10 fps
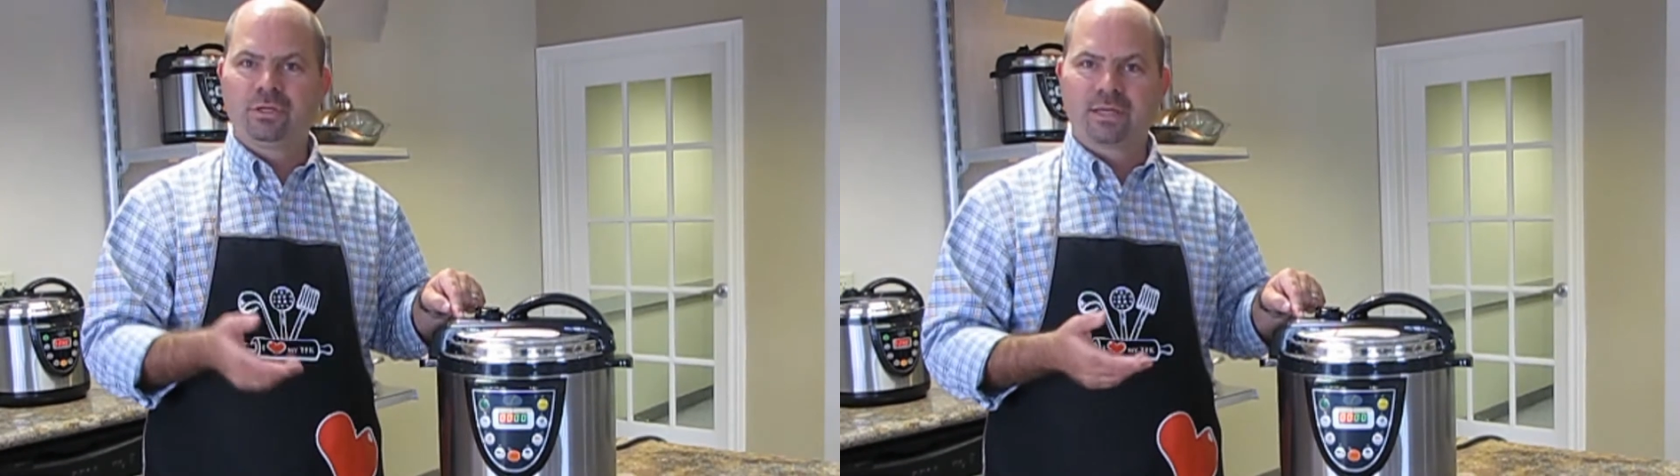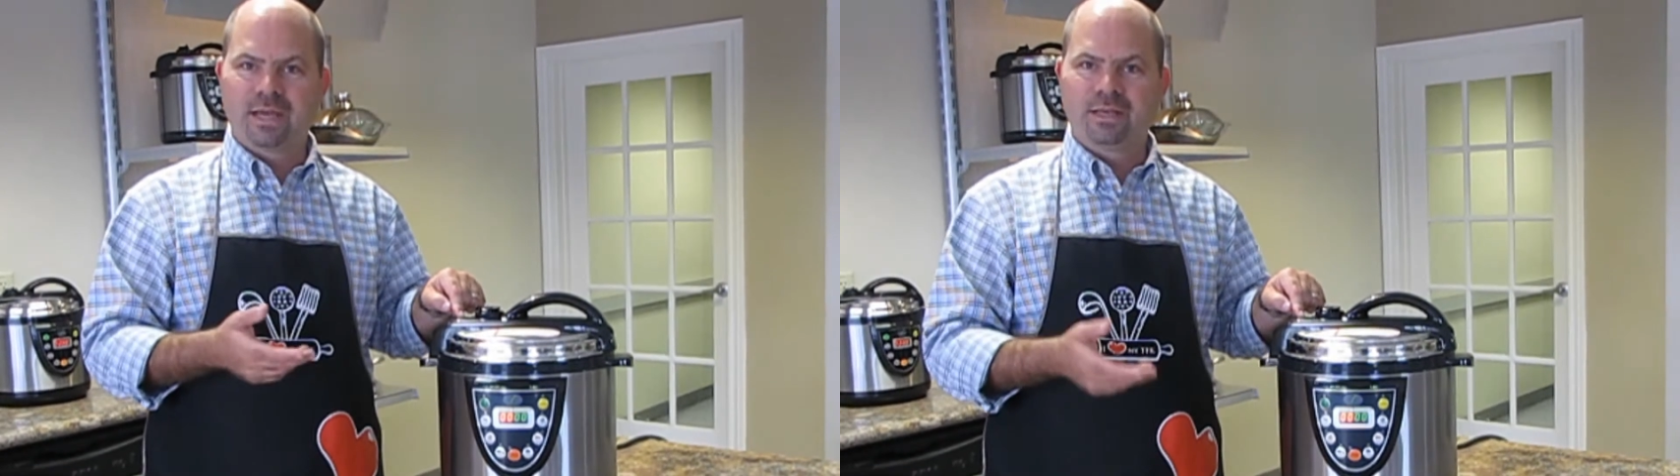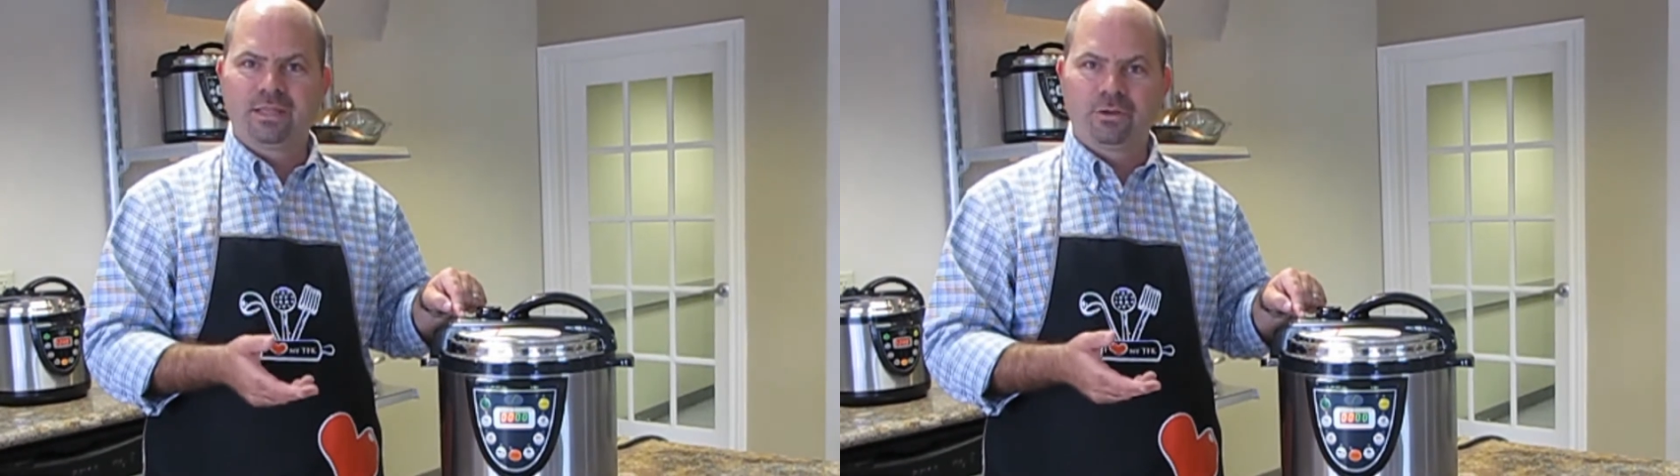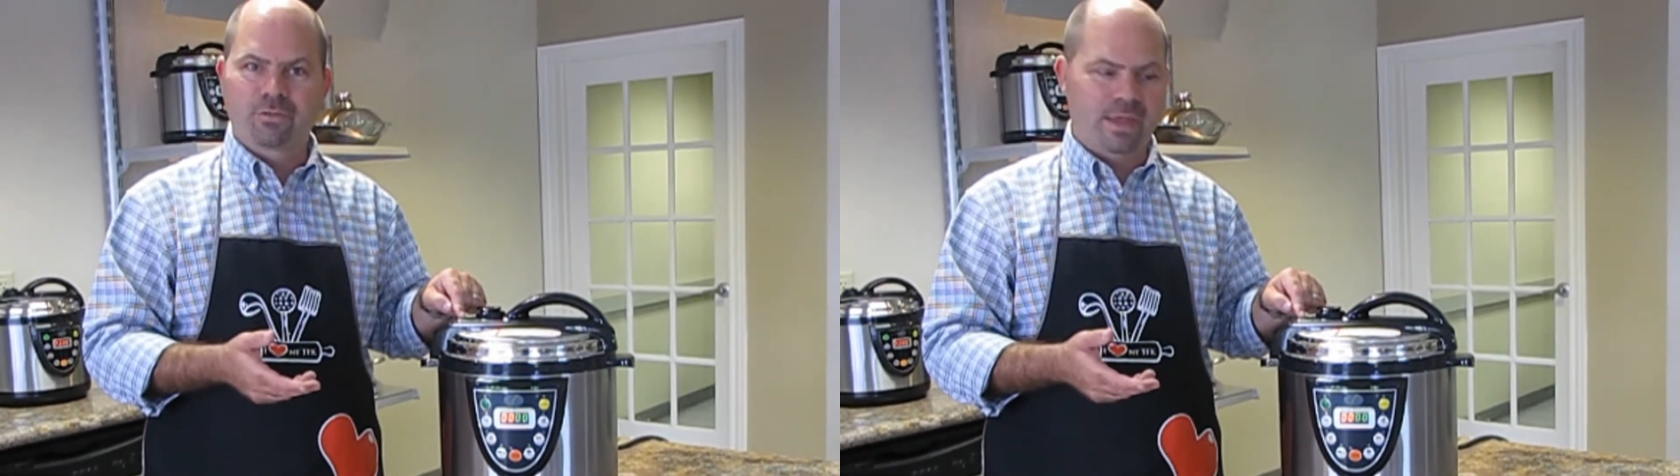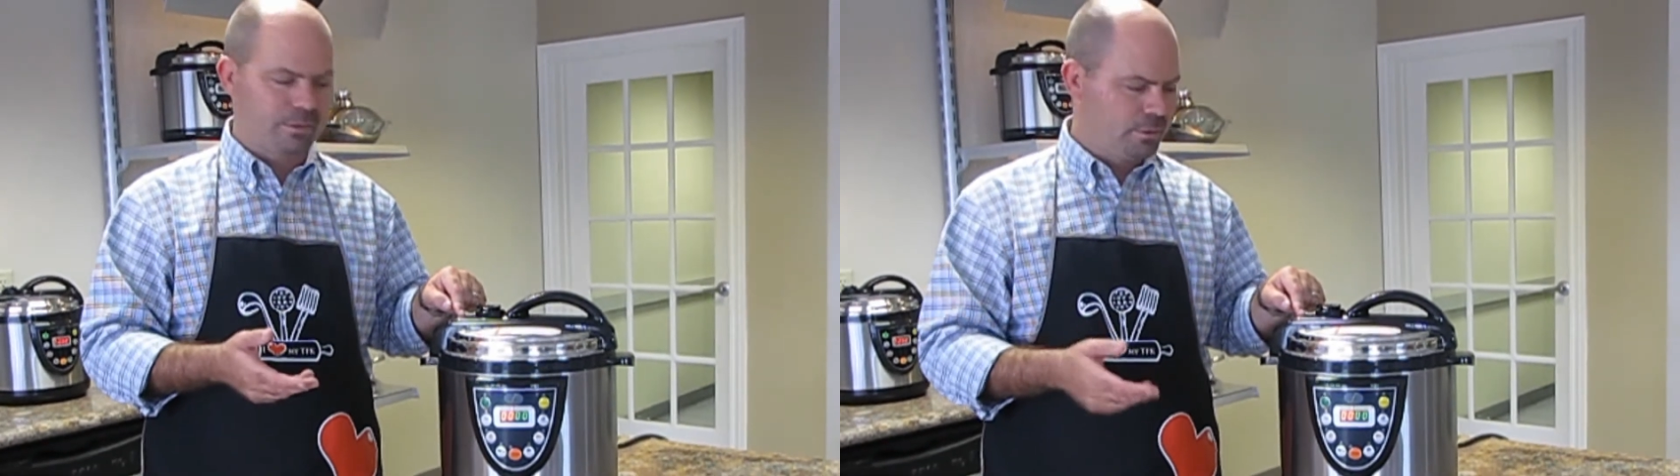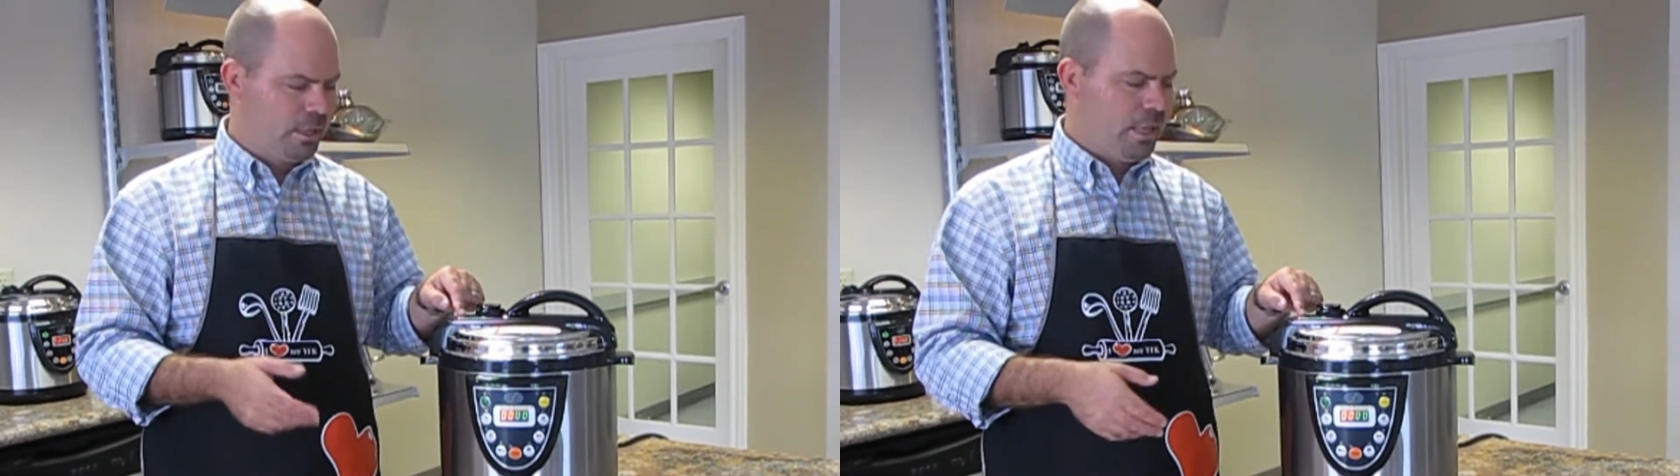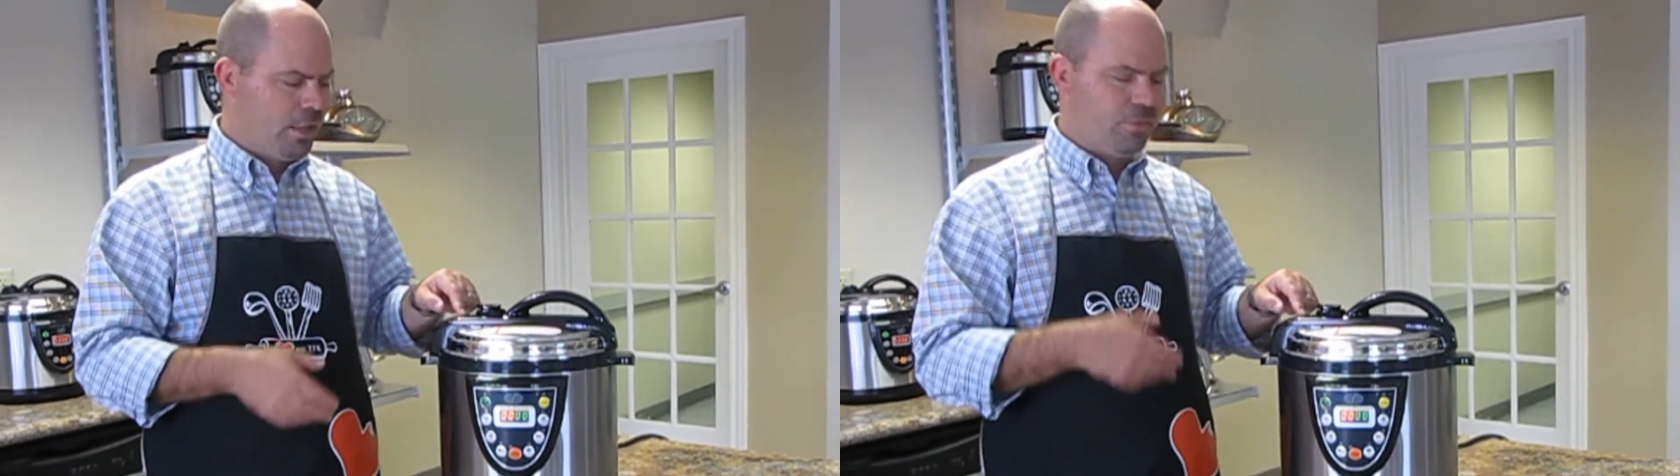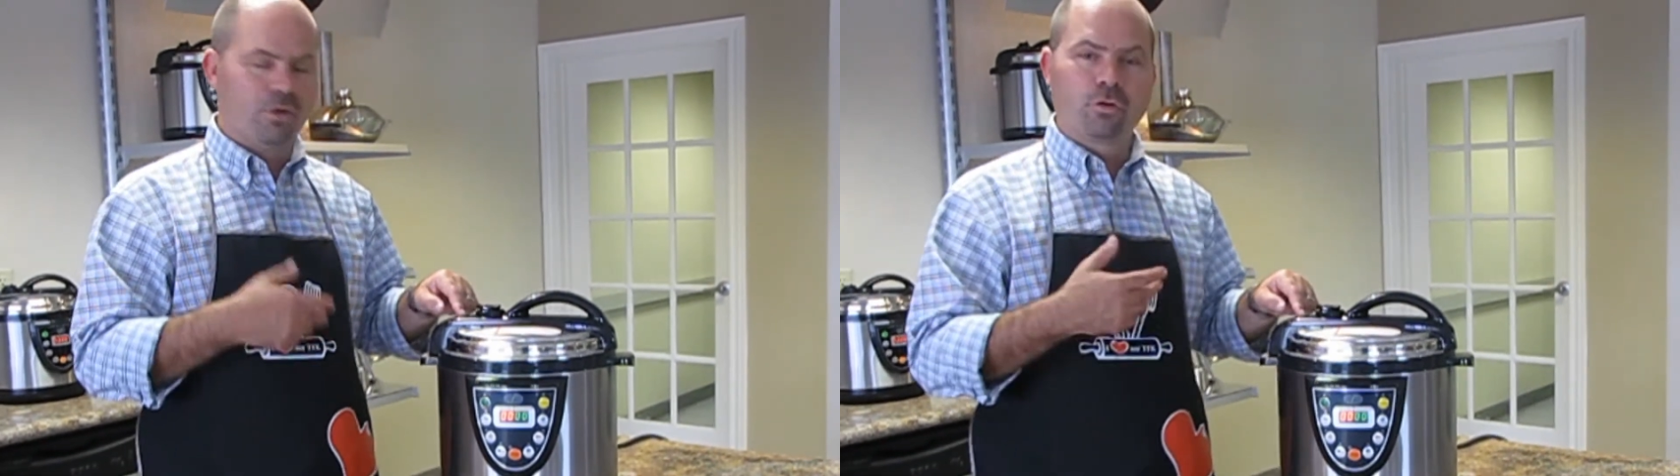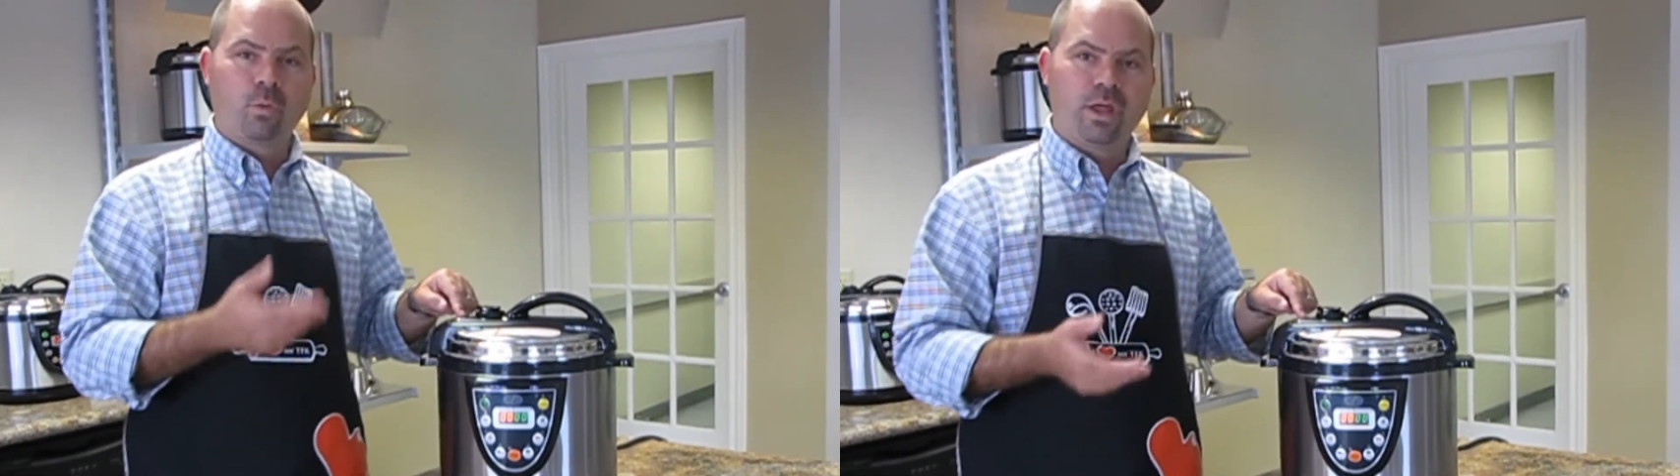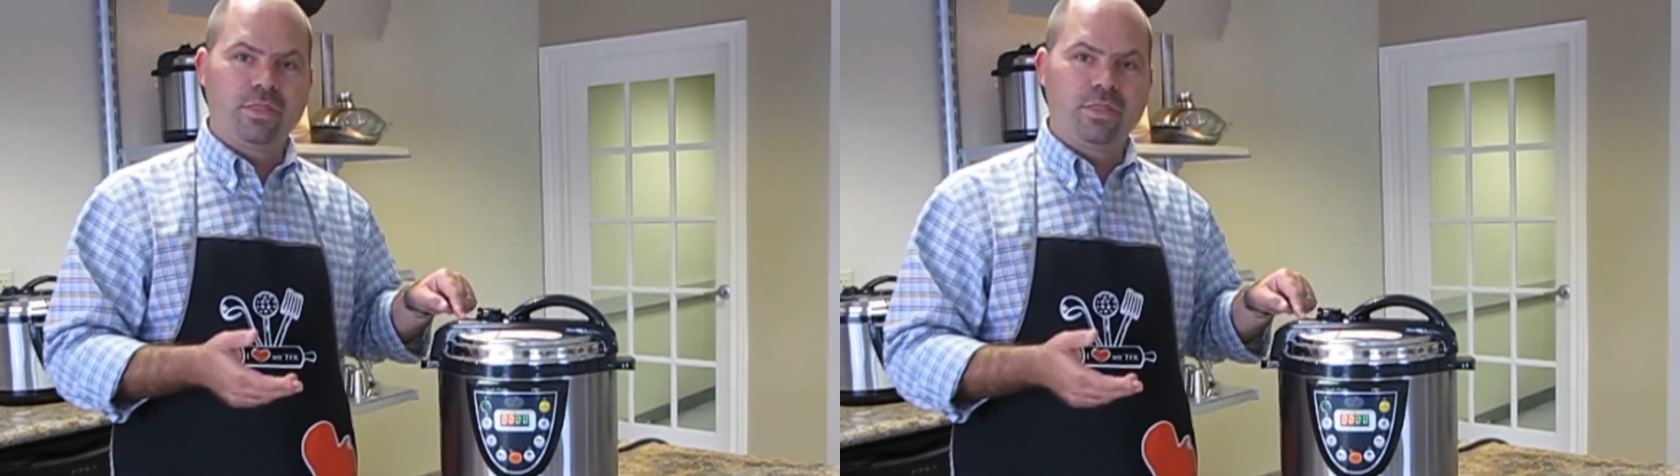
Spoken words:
kind of hear that. The other way